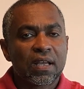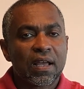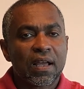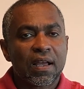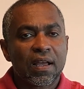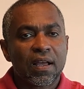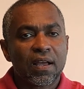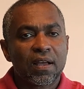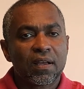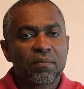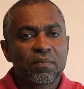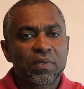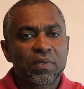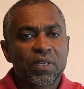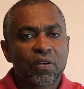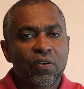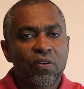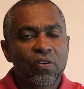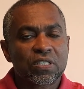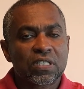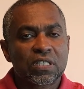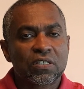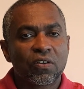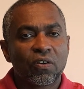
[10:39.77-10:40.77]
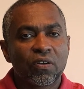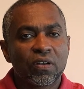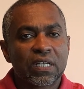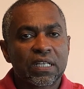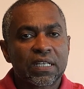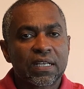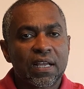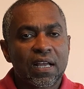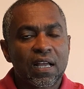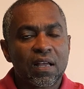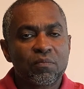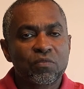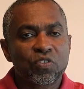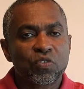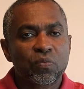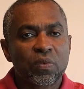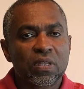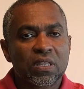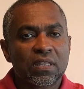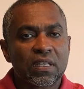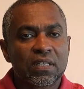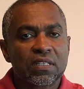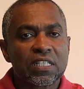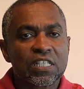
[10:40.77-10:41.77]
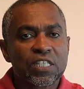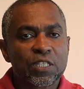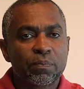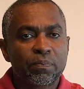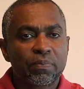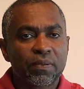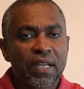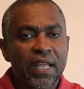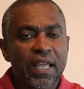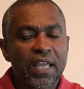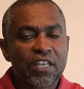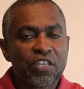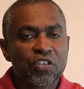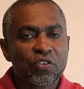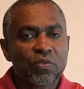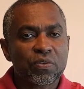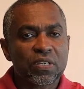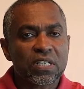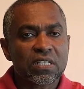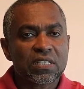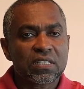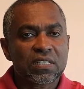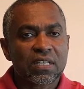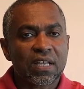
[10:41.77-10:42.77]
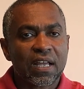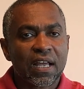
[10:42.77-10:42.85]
uh, because it only comes with a display unit